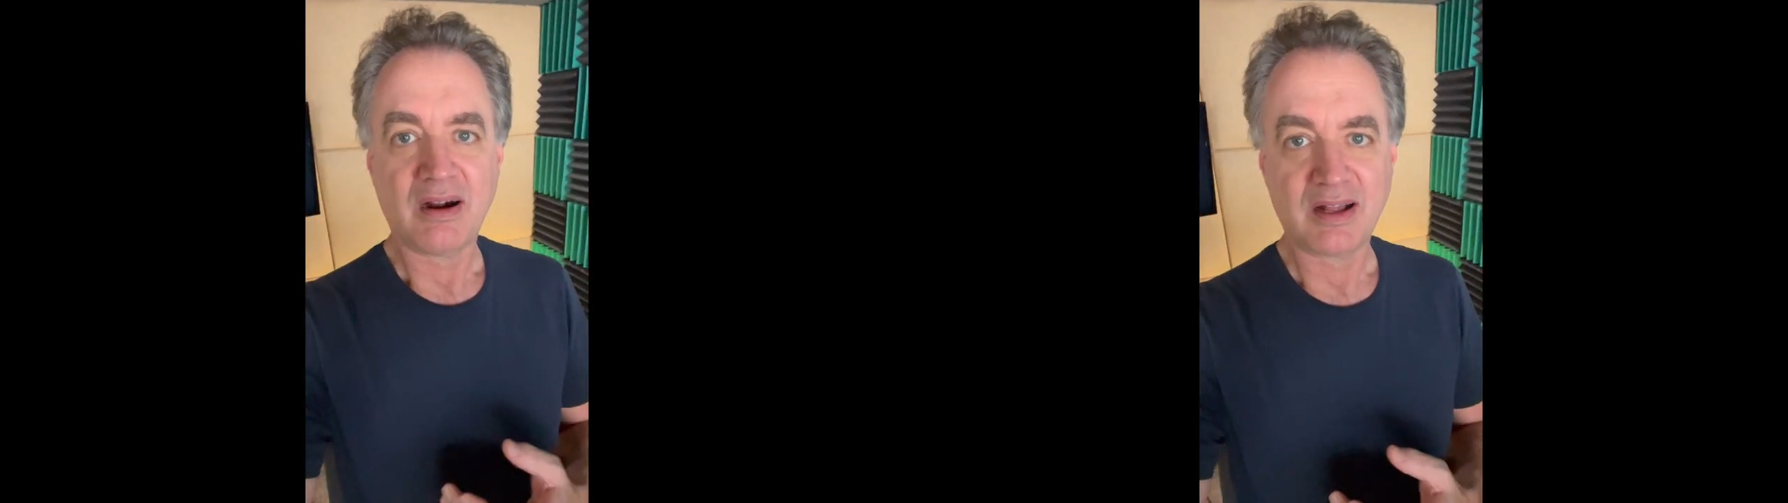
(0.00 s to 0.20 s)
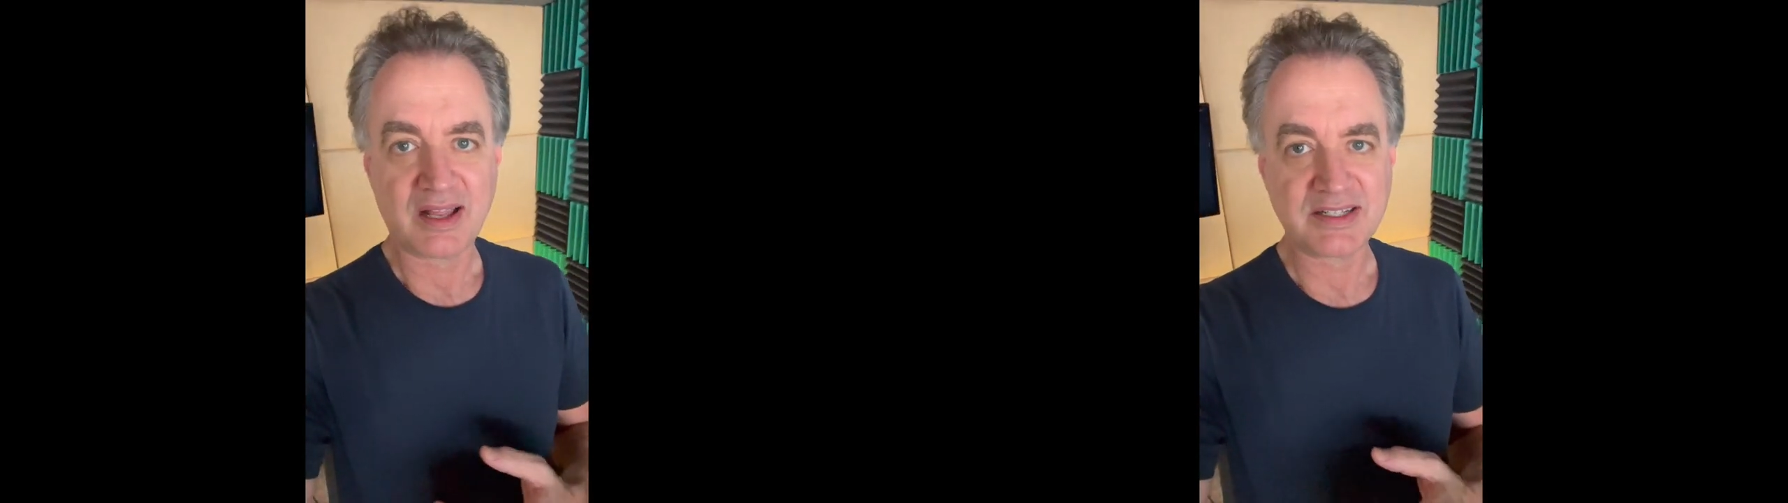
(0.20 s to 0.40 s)

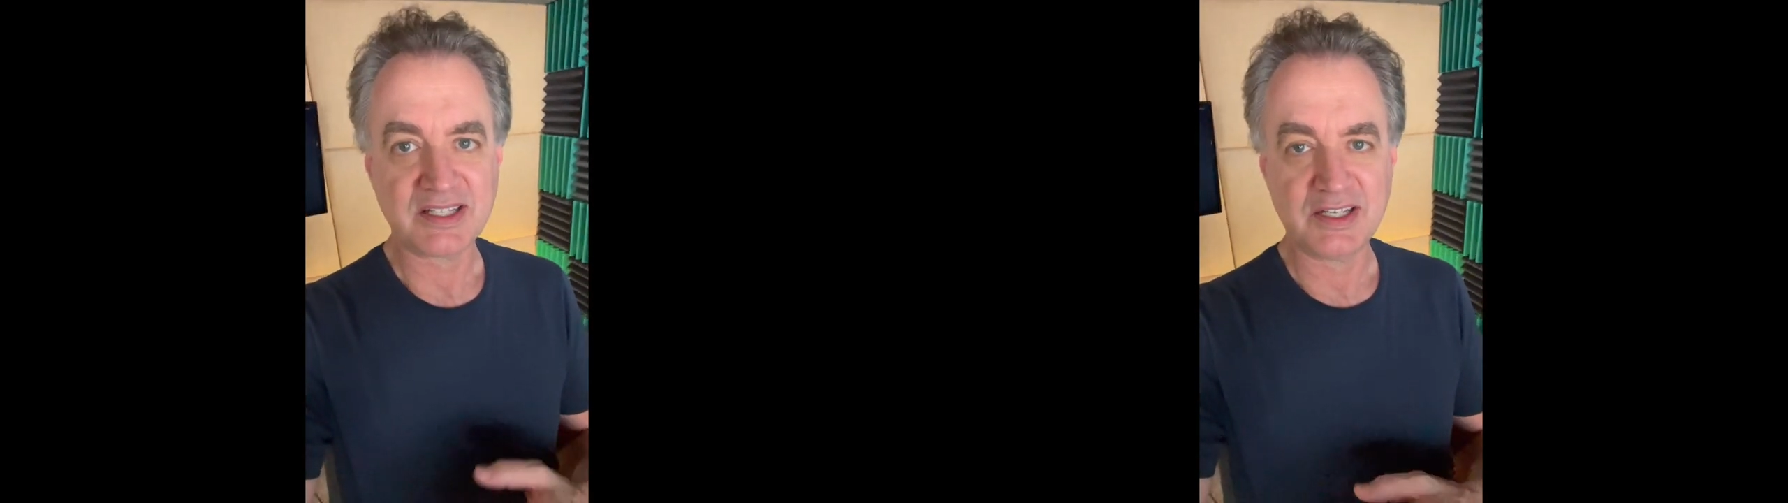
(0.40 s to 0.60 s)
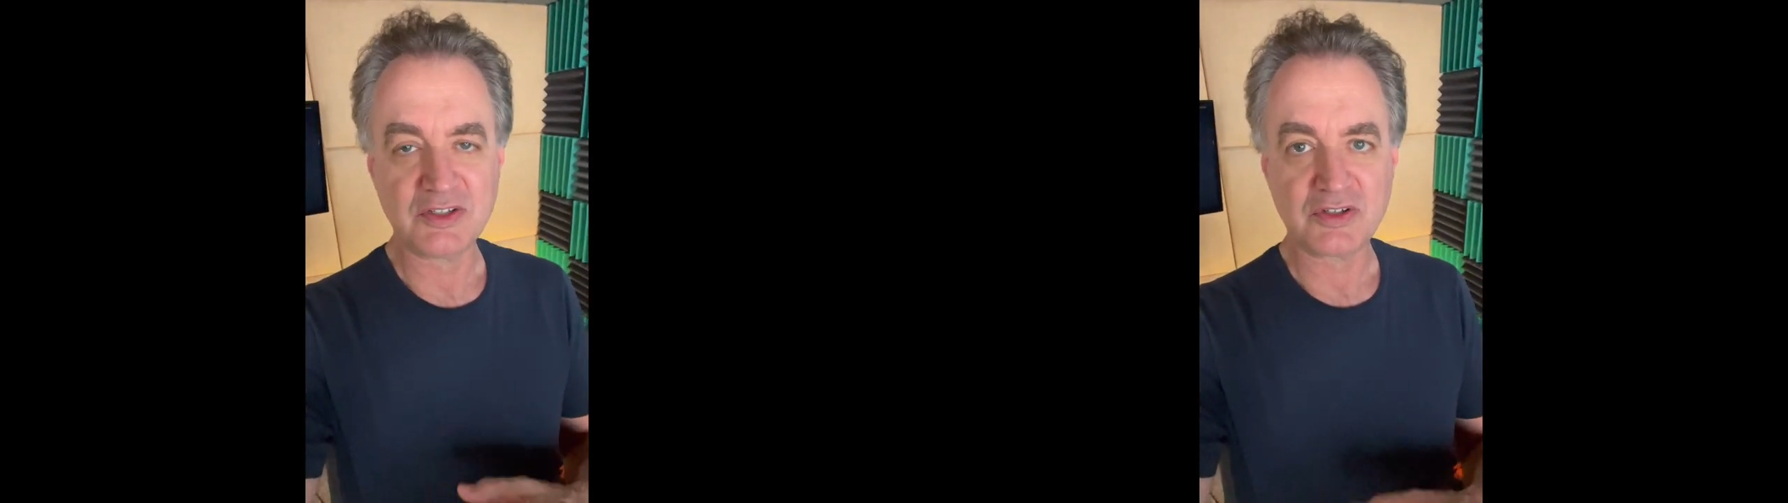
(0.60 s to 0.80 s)
I like
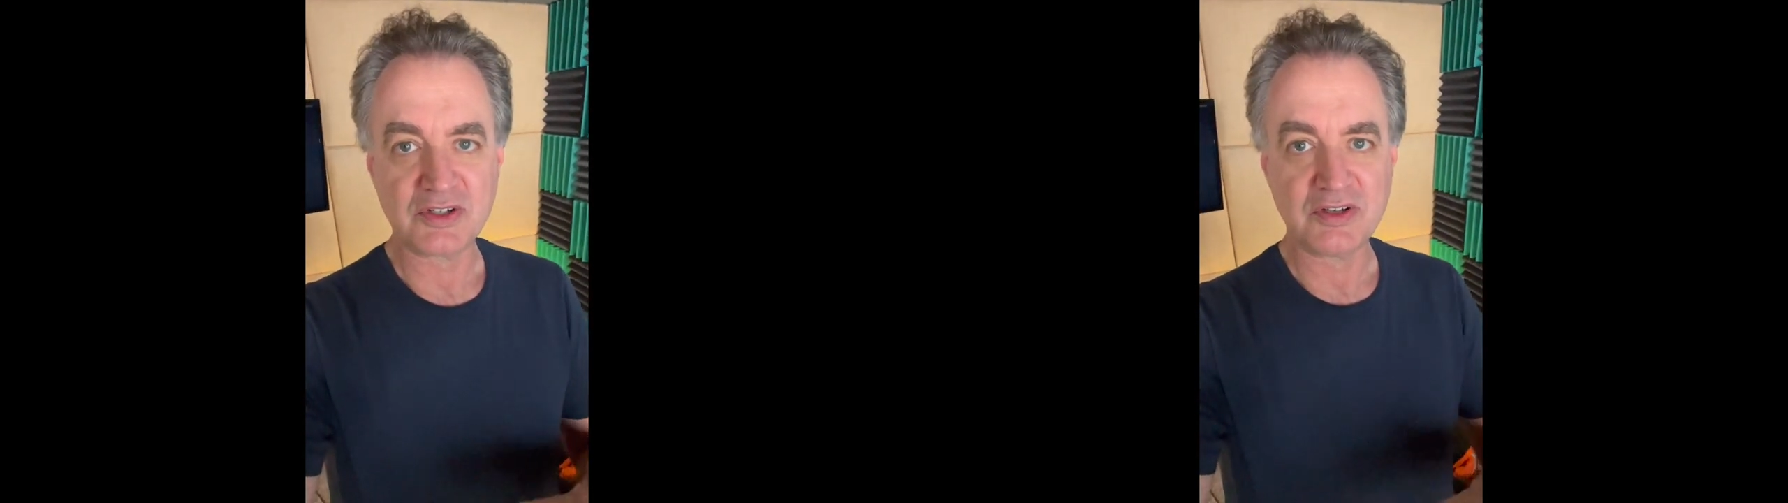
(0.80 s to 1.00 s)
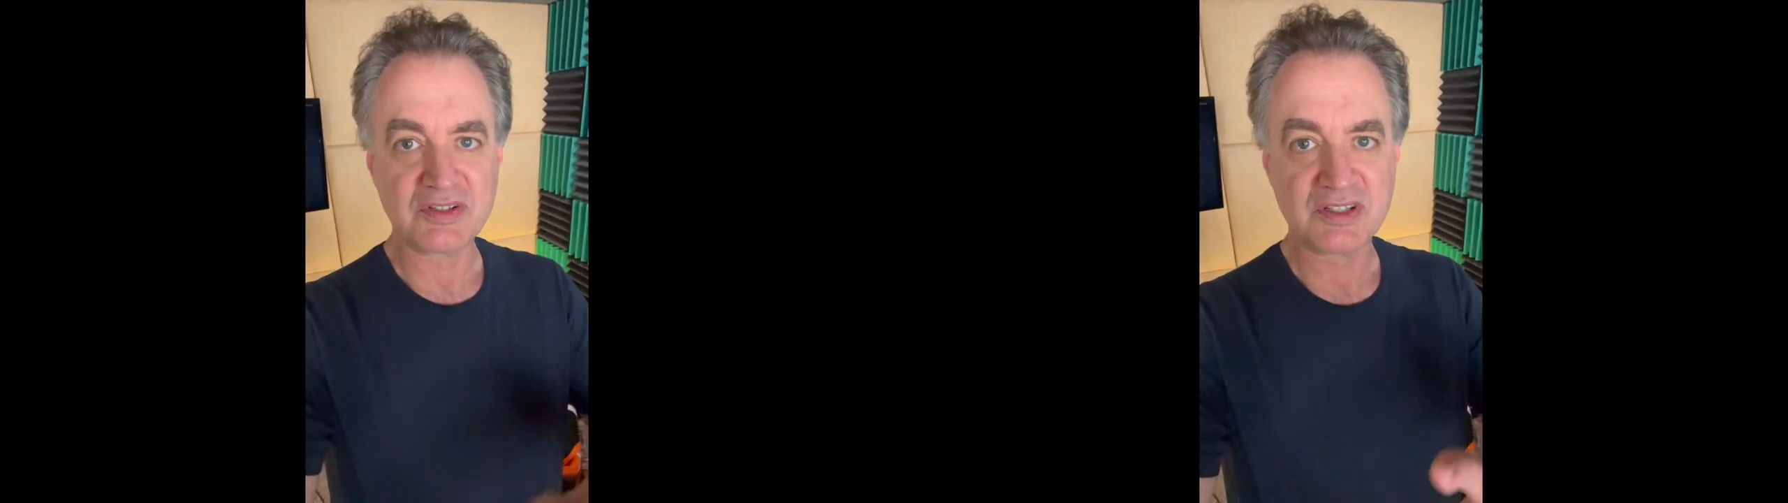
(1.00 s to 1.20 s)
to
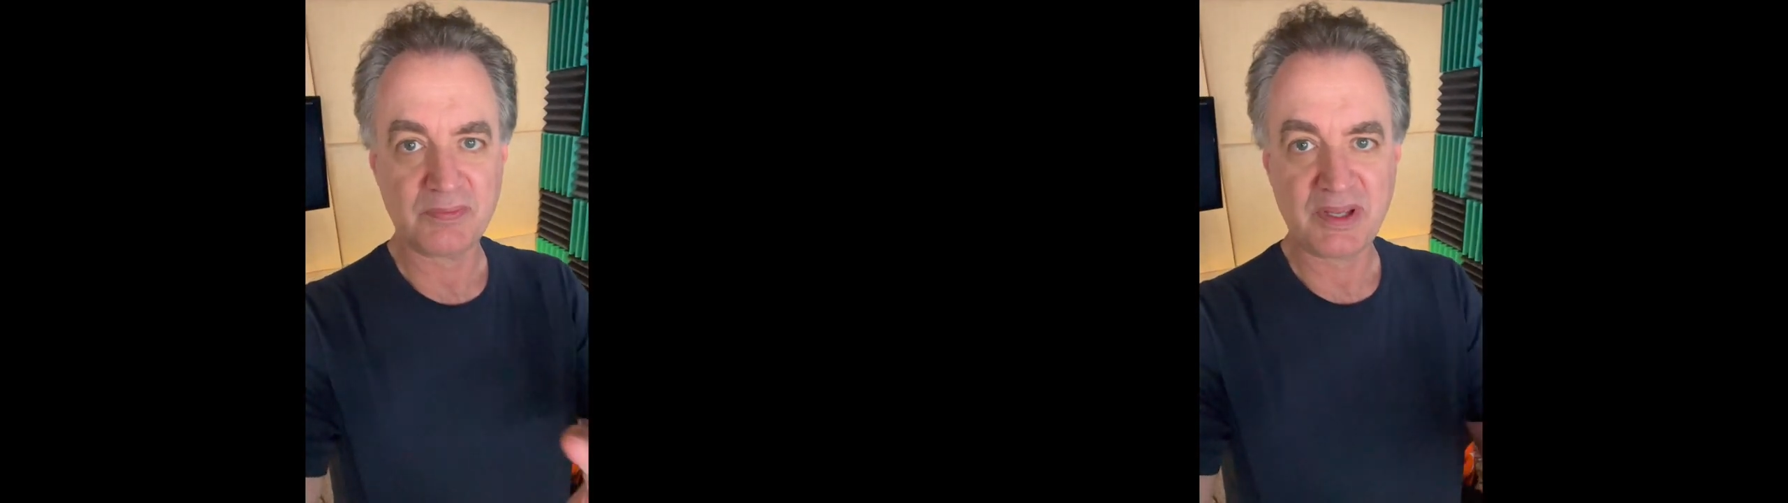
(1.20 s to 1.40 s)
introduce the